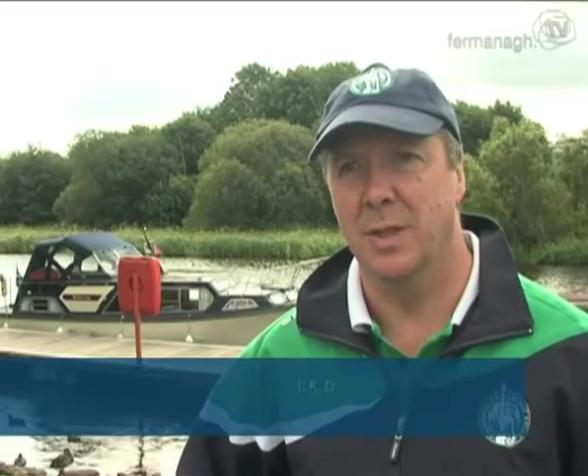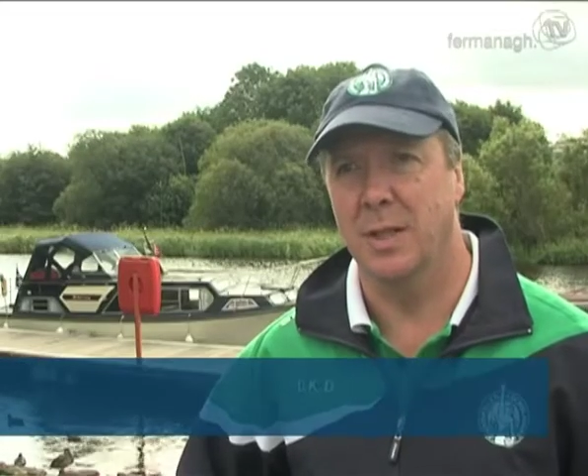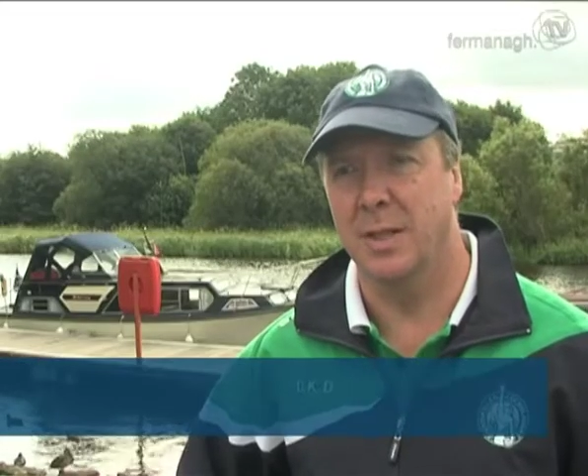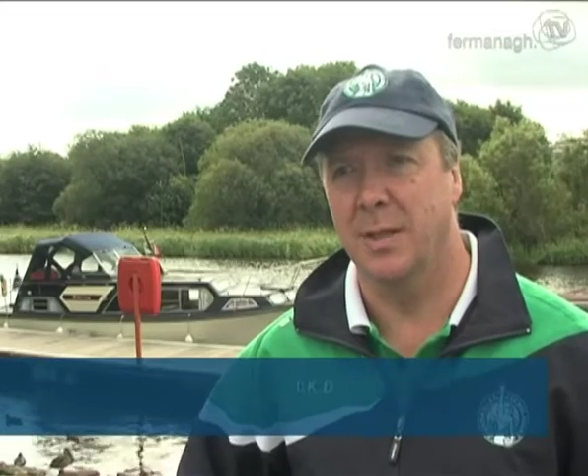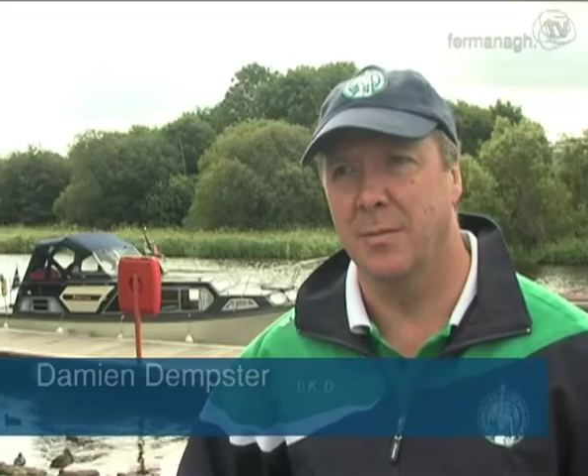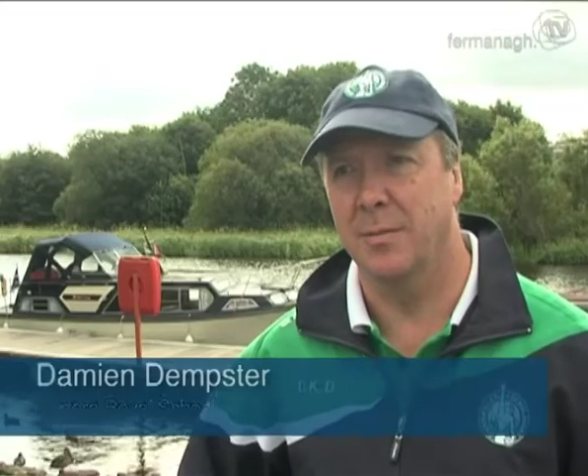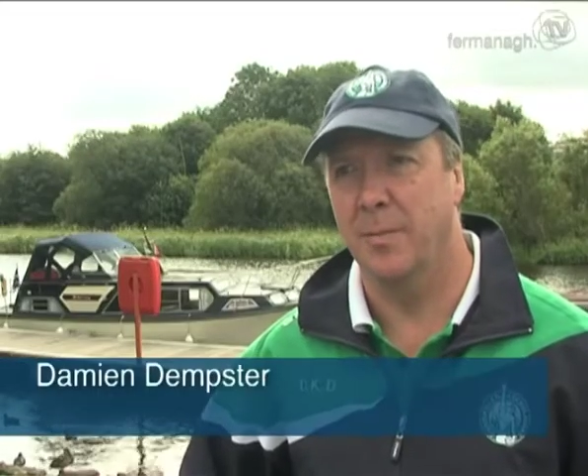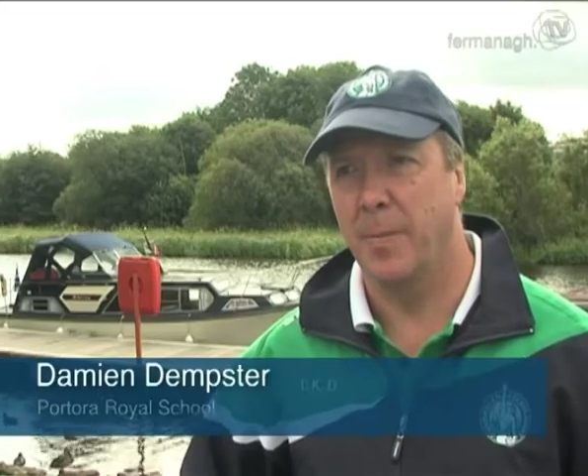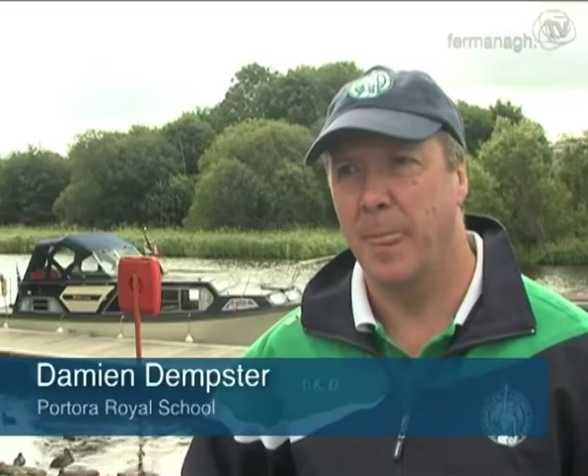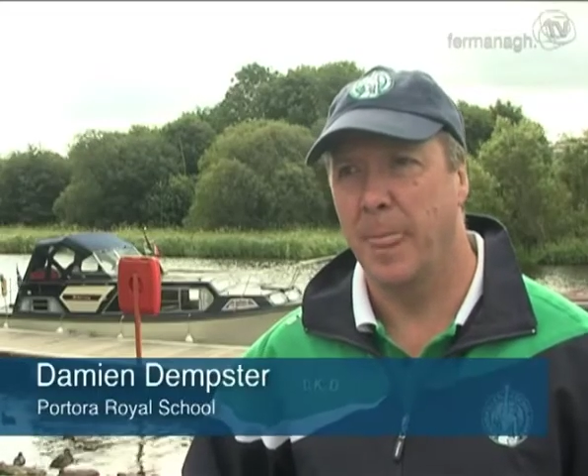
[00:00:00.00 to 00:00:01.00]
Um,
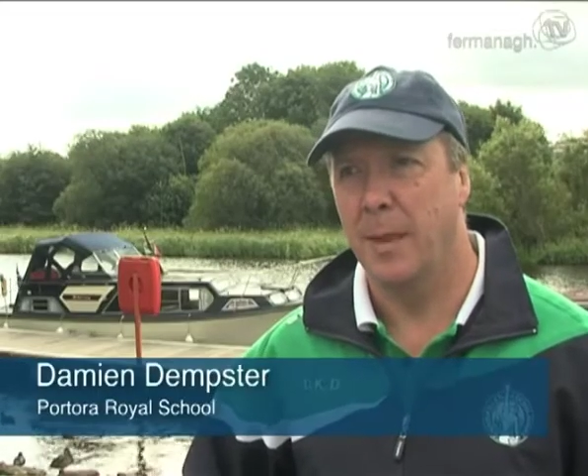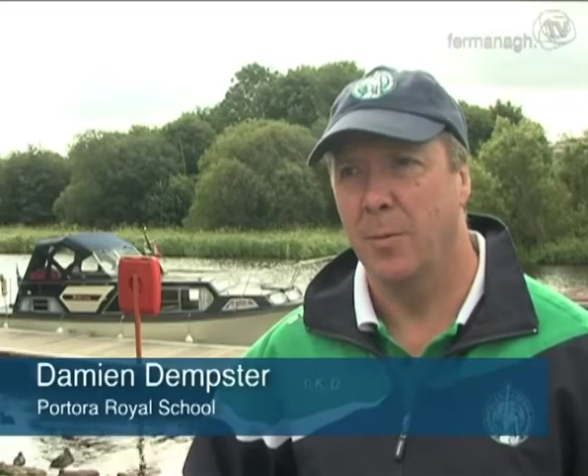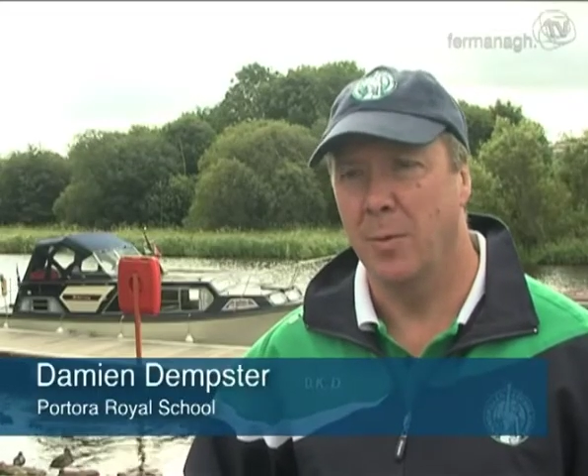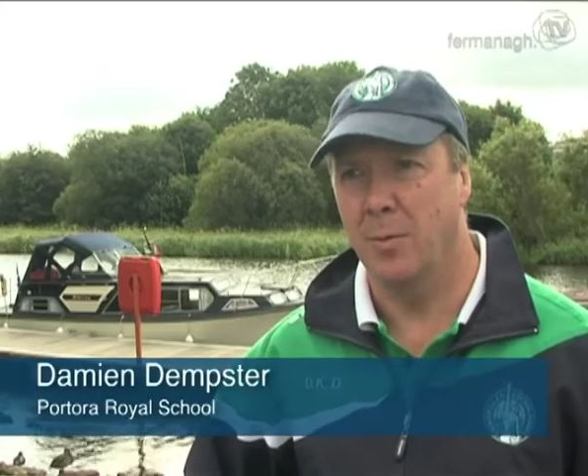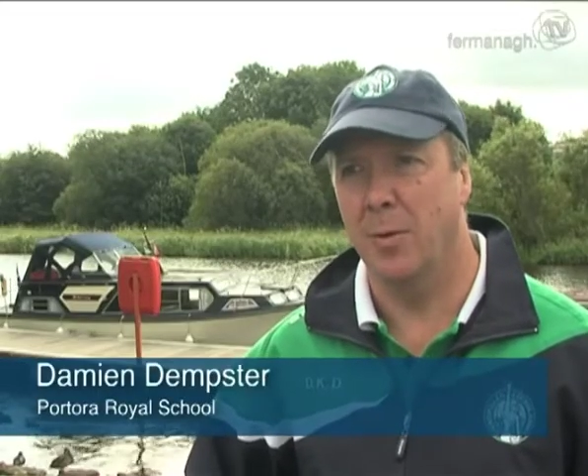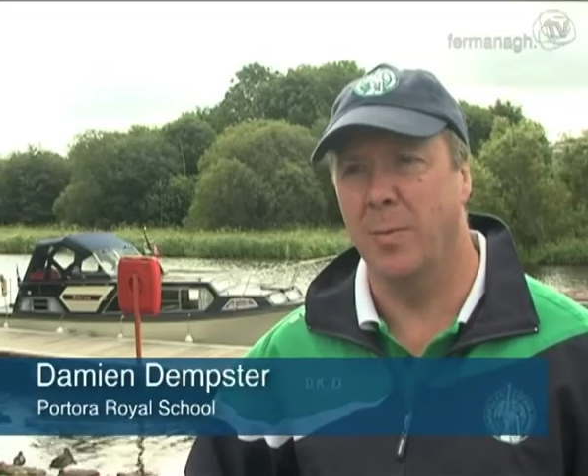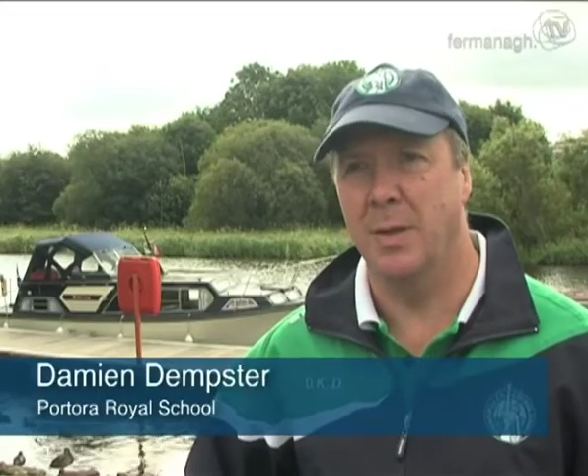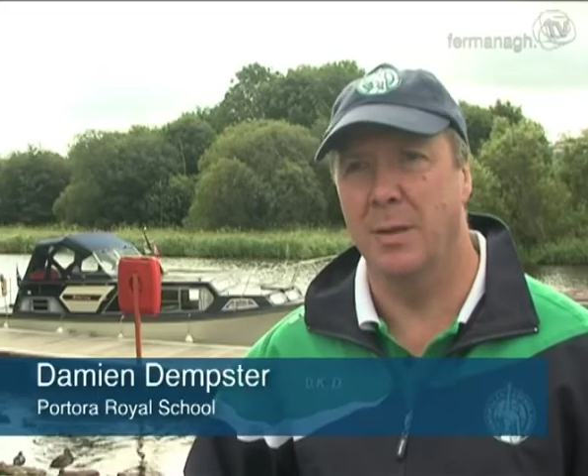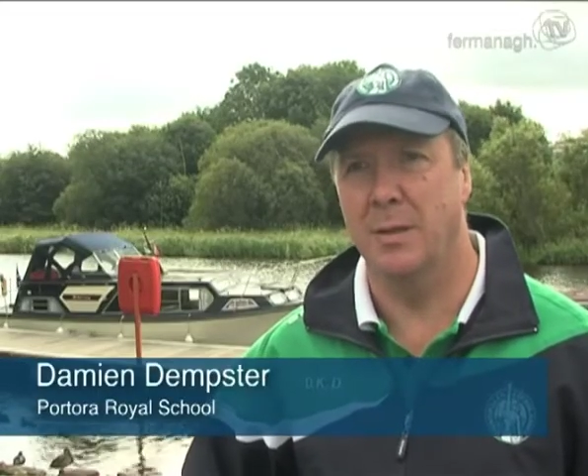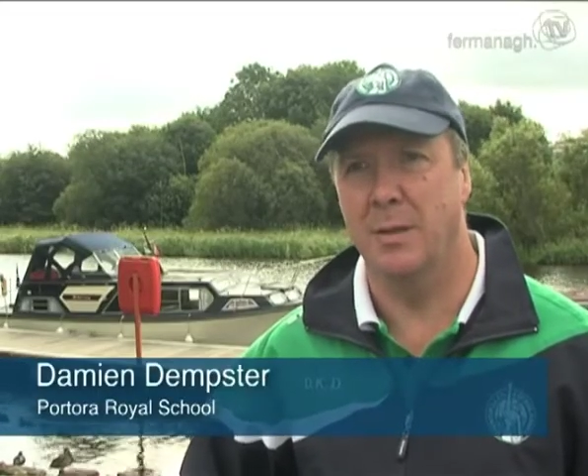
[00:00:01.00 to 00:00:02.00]
we're
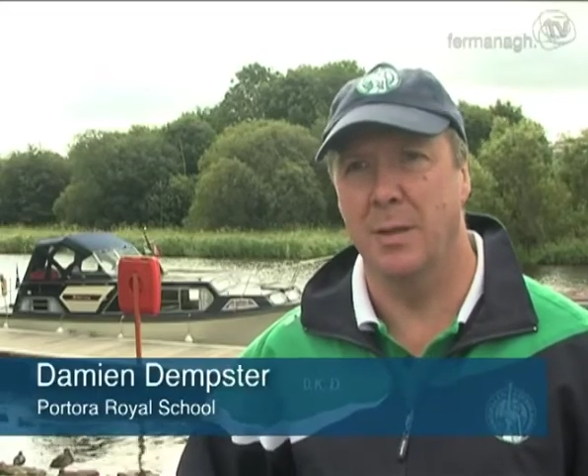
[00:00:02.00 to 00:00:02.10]
rugby and